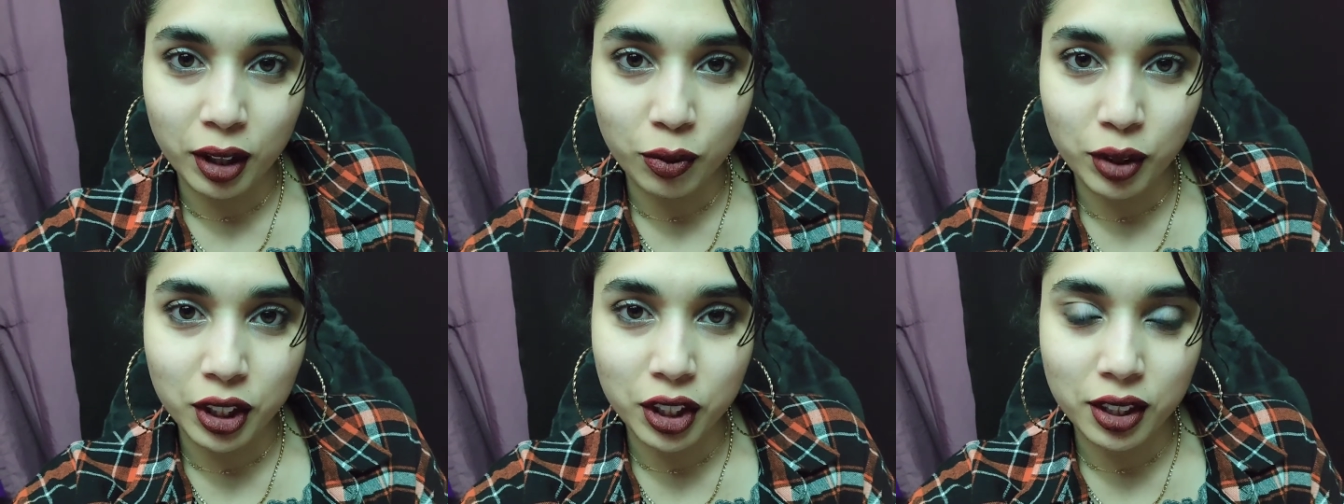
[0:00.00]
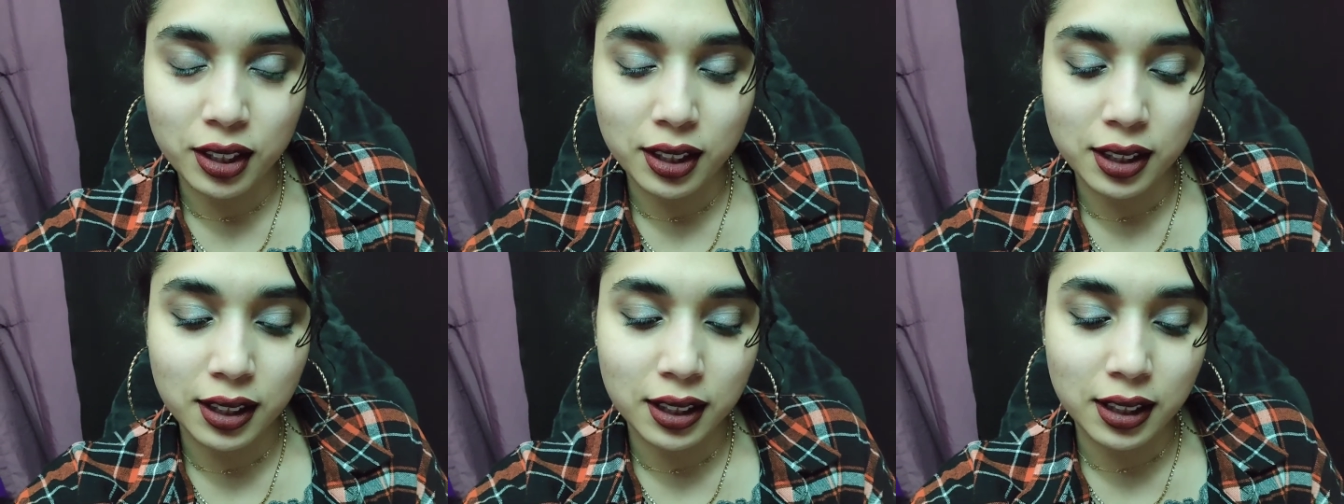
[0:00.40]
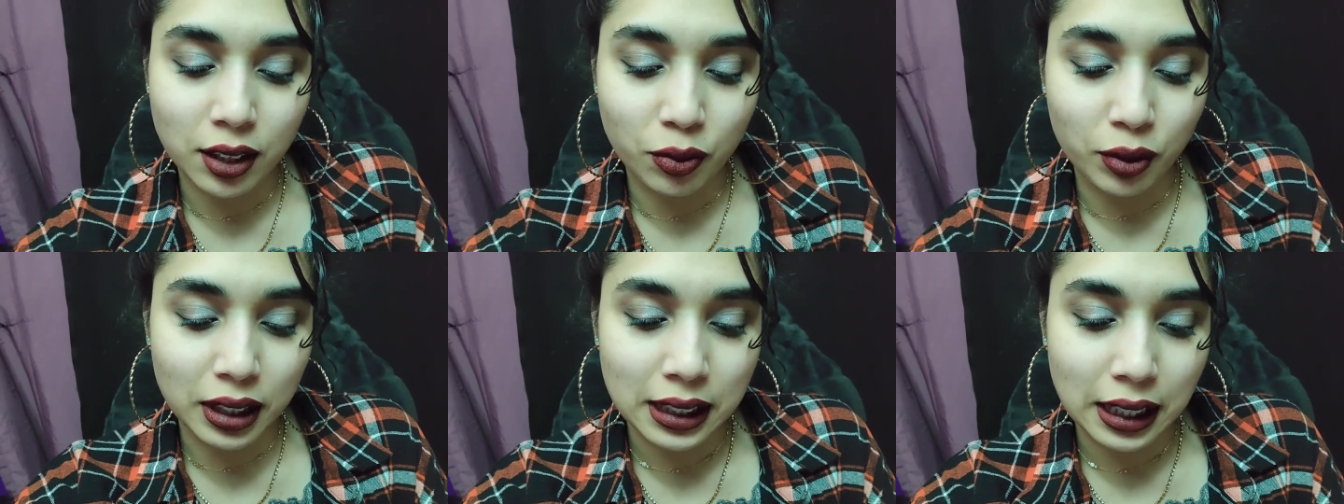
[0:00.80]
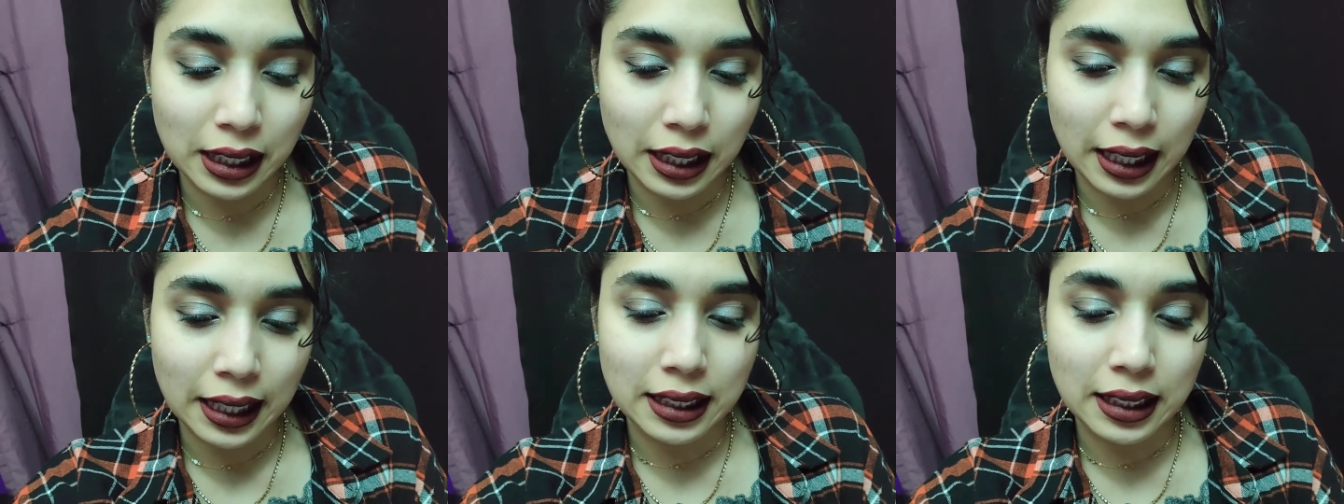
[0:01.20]
which is the reason
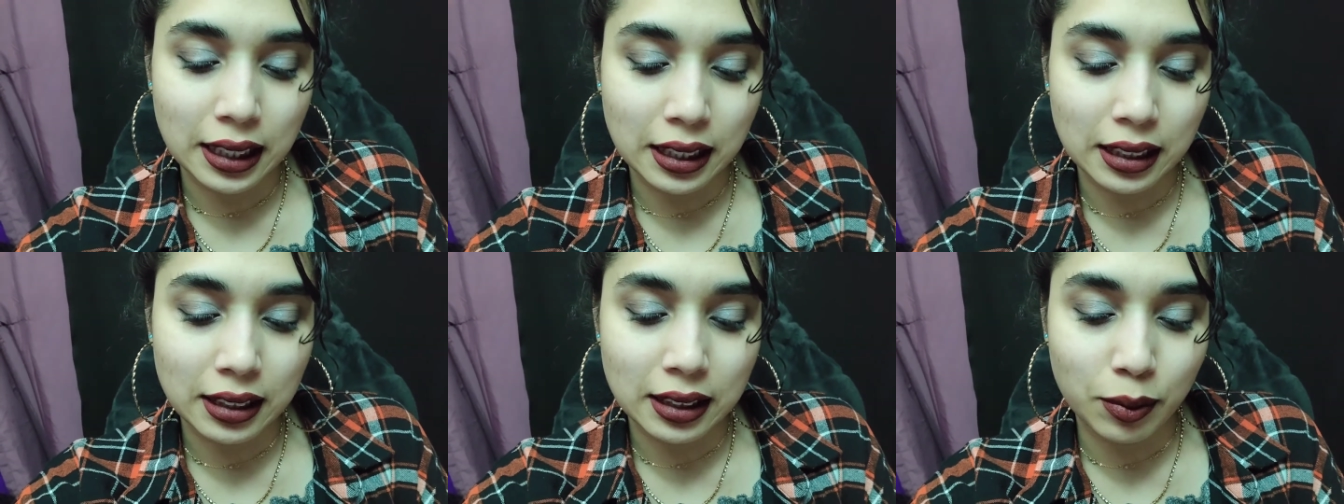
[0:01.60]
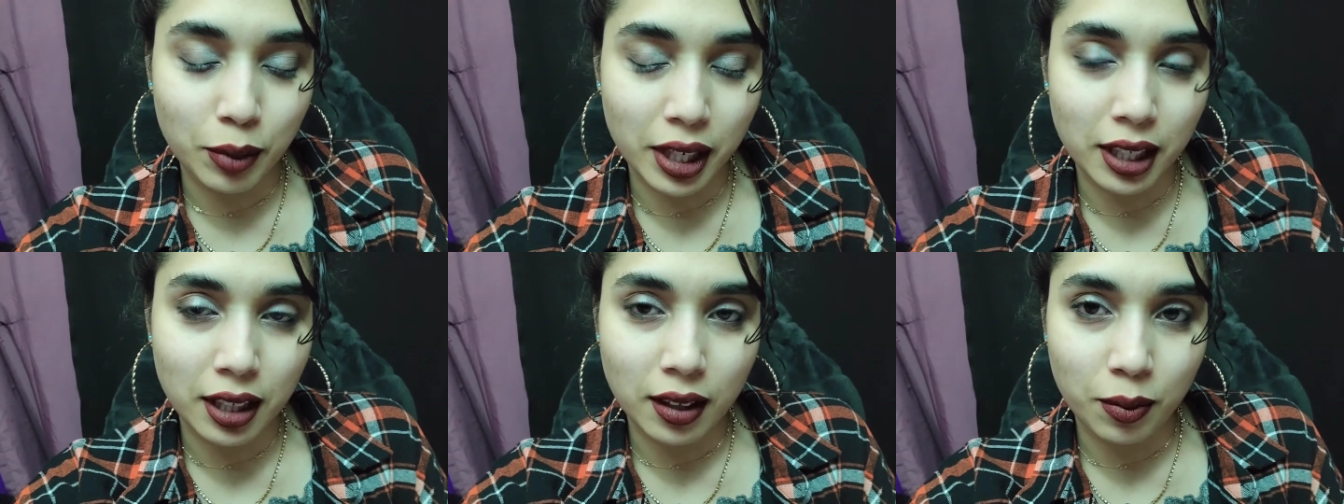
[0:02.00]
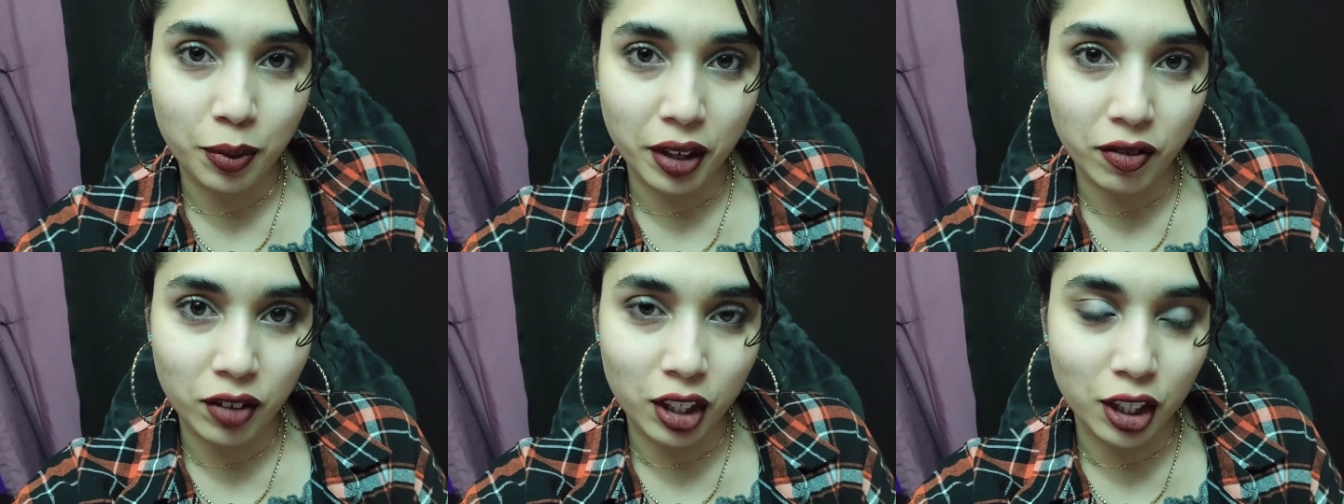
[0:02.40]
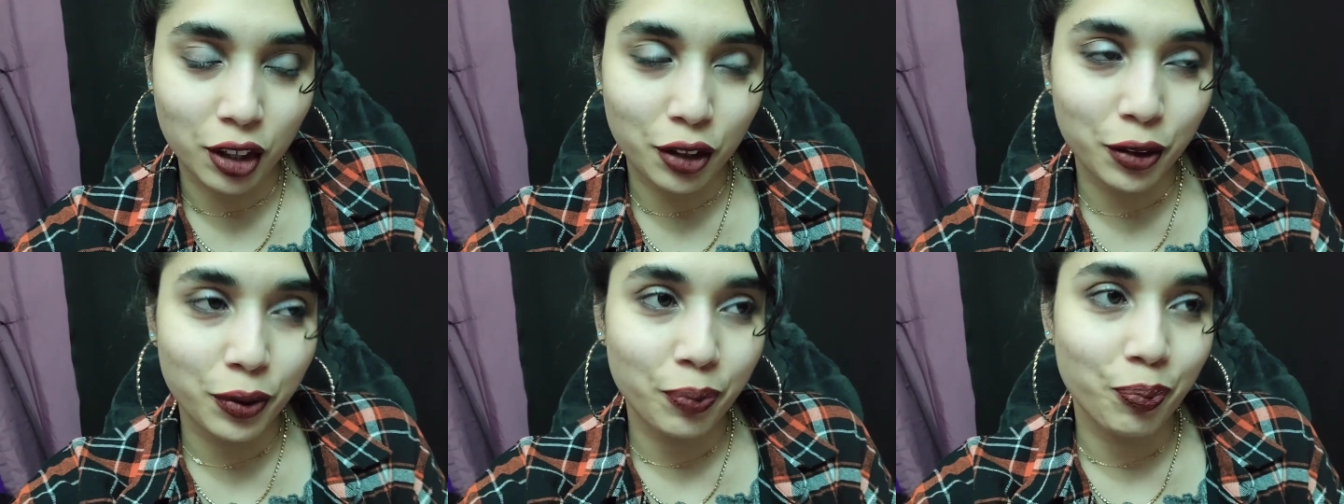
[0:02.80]
that I didn't make my
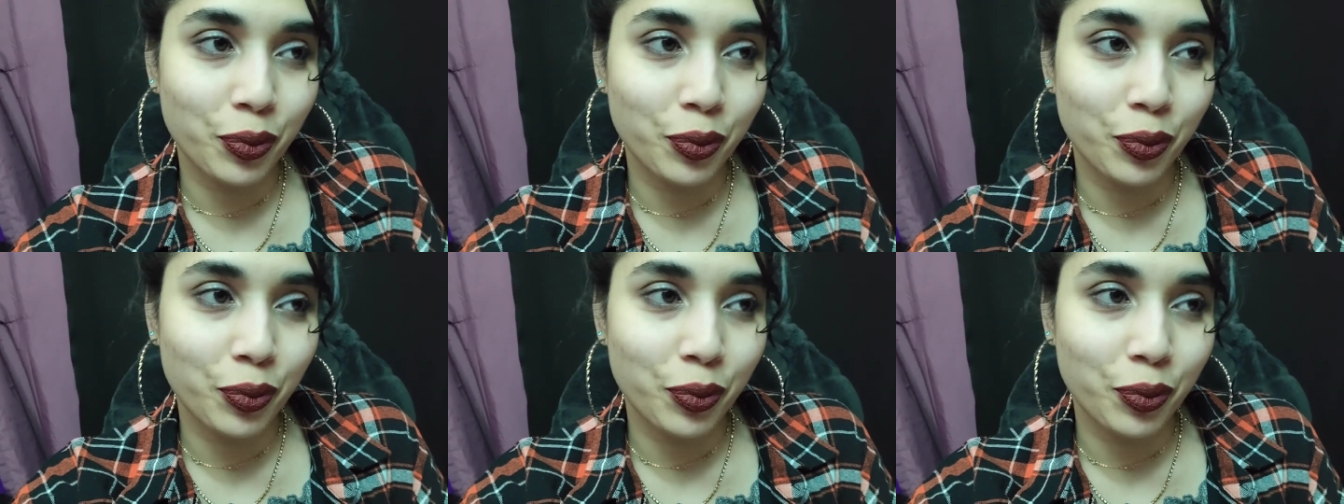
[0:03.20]
video.